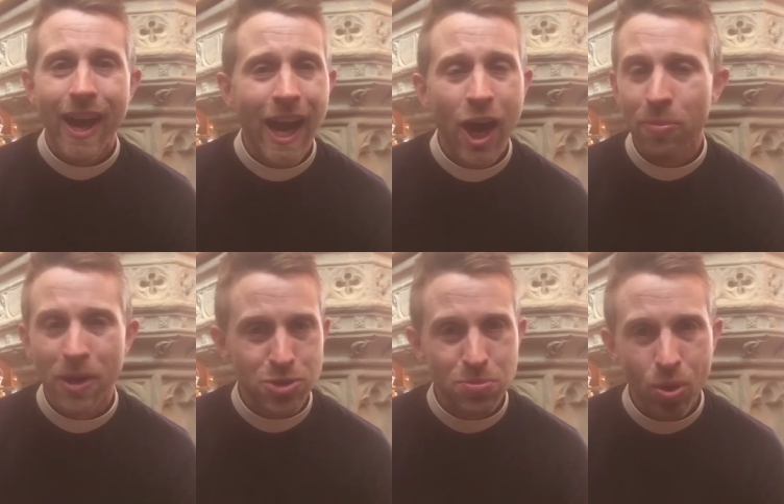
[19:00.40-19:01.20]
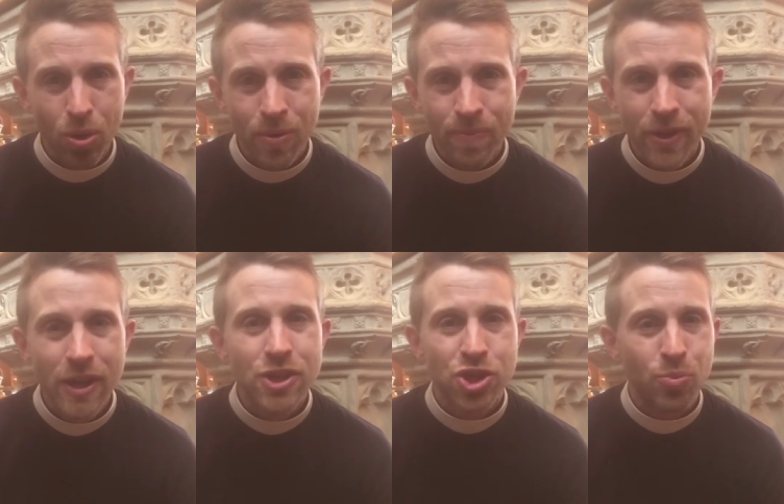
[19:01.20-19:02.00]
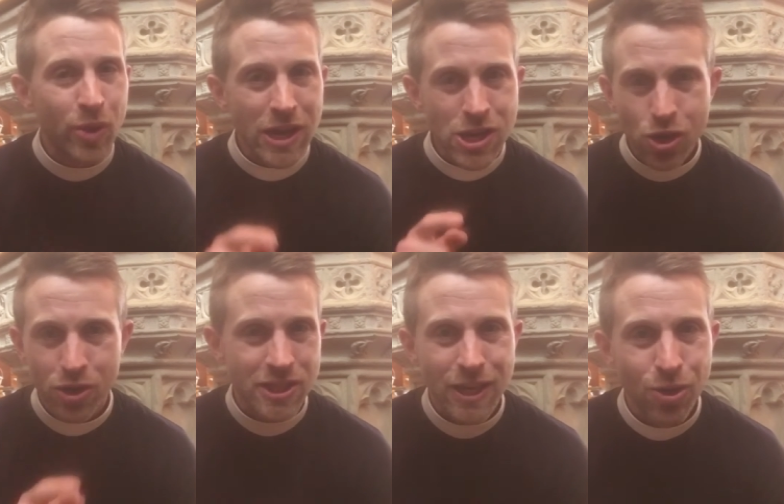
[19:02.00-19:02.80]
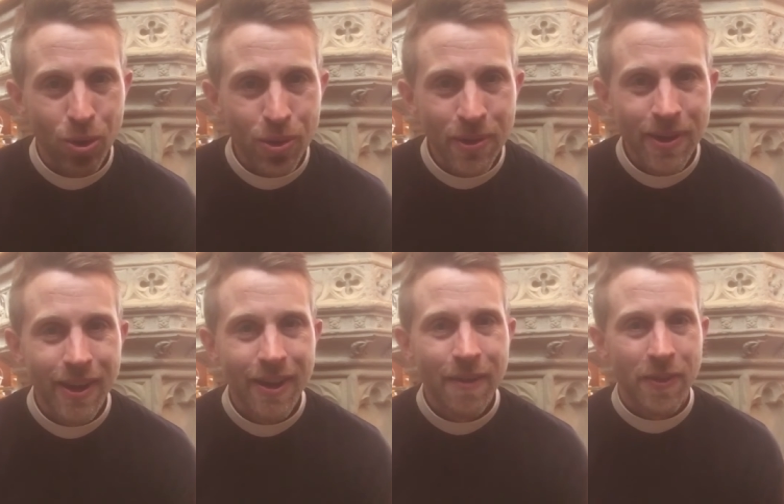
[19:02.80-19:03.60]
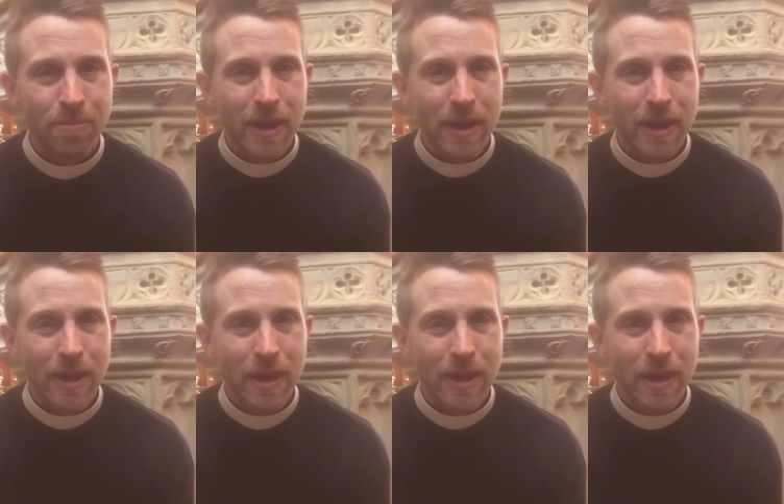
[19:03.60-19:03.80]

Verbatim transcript: how much more should we not ignore the